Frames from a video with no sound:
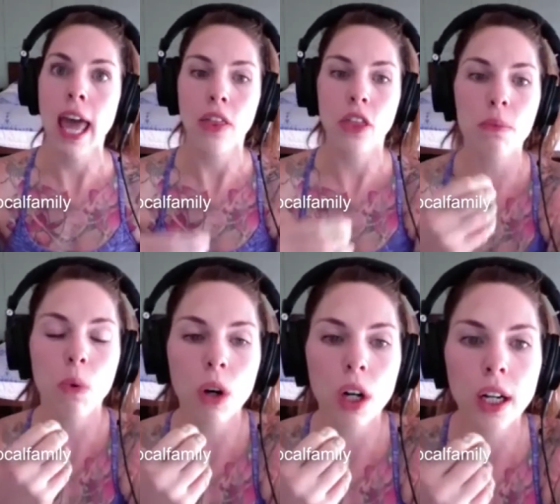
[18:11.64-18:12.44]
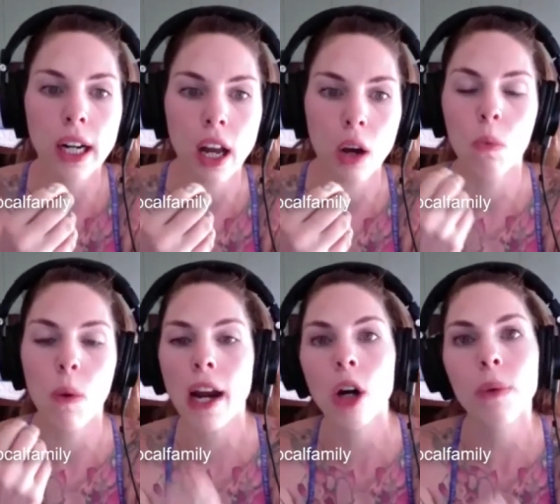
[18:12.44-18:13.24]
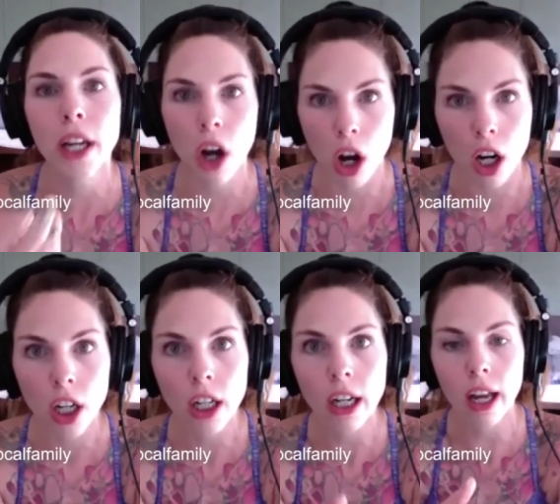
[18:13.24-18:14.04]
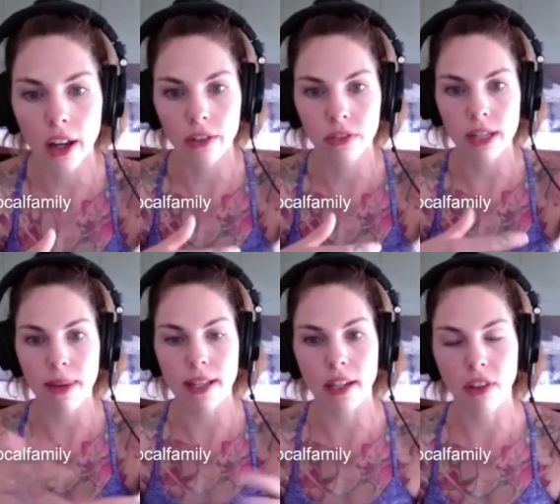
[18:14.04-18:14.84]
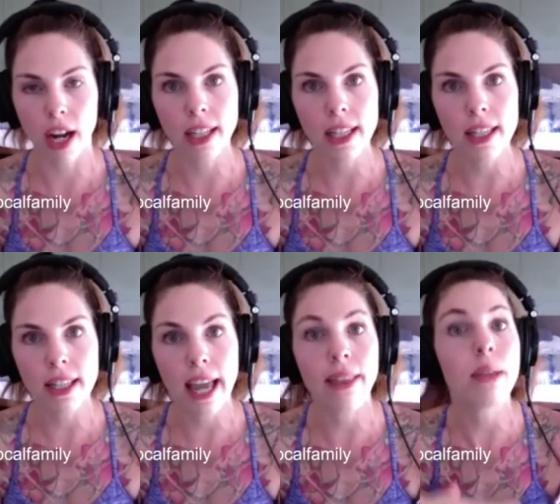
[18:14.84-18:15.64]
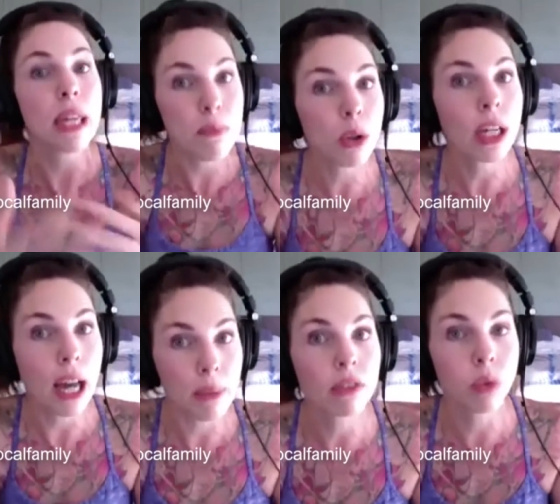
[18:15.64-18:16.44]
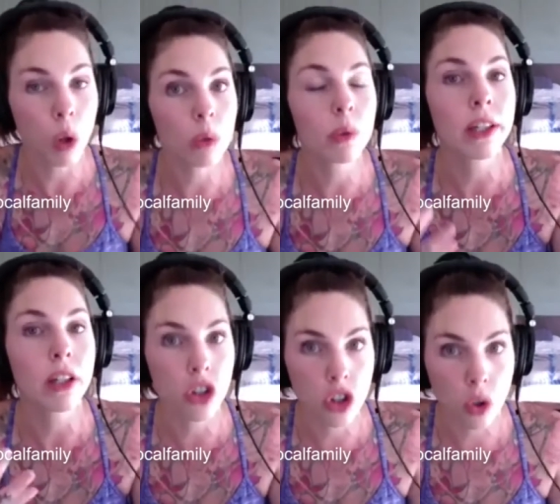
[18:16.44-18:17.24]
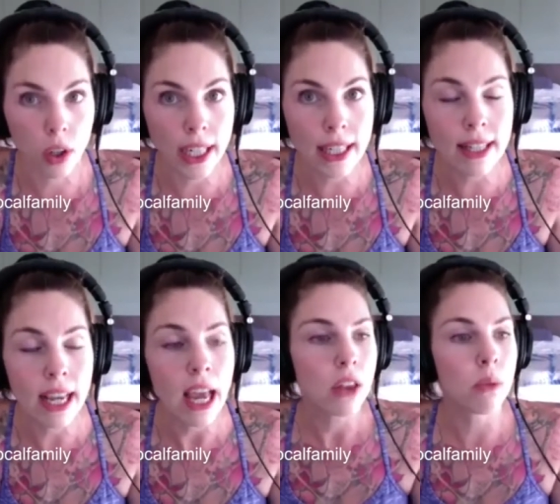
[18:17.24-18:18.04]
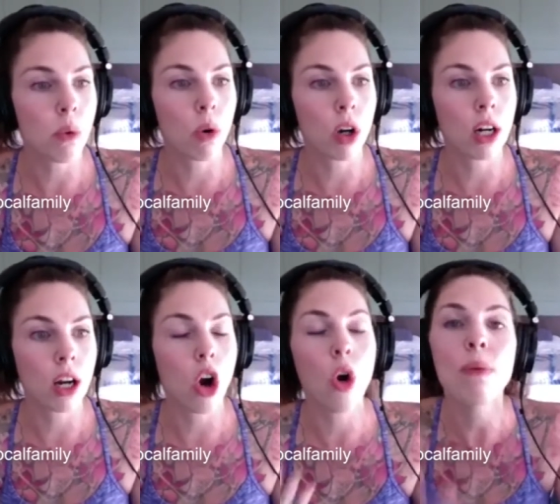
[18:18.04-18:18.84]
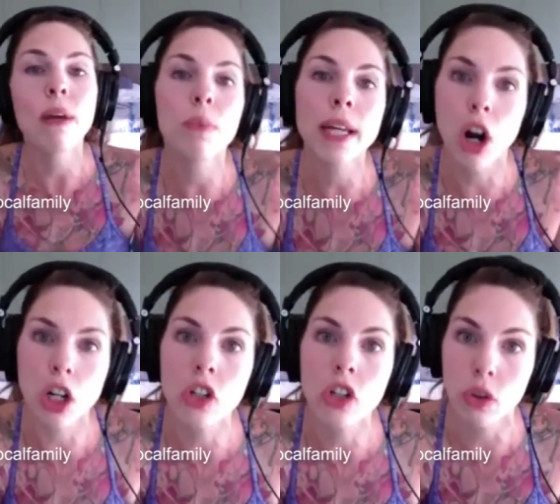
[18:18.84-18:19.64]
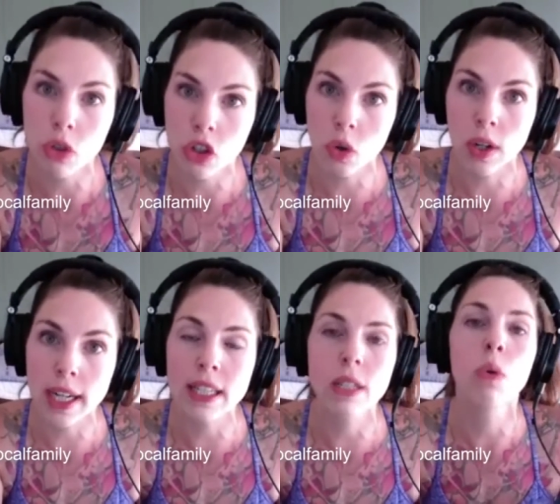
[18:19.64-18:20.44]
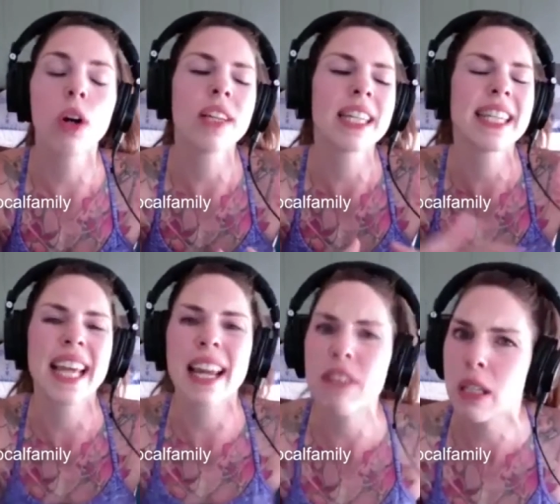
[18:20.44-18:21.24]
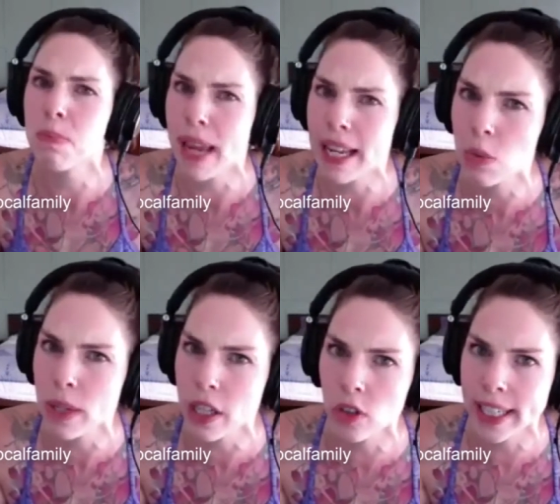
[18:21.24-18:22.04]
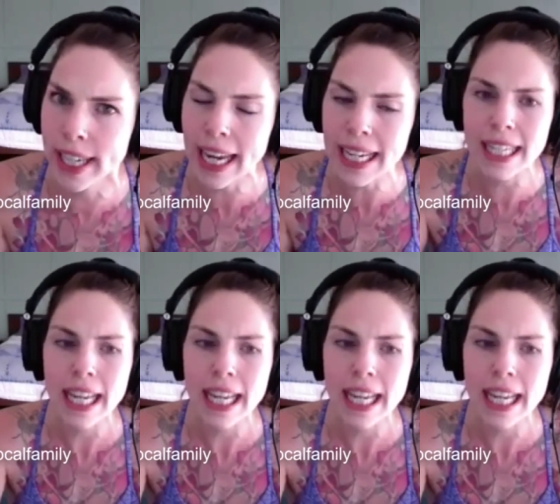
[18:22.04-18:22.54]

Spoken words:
The more aware we are of domestic violence and the people coming forward with their stories, the more open we are to those stories, the more of a safe space we create,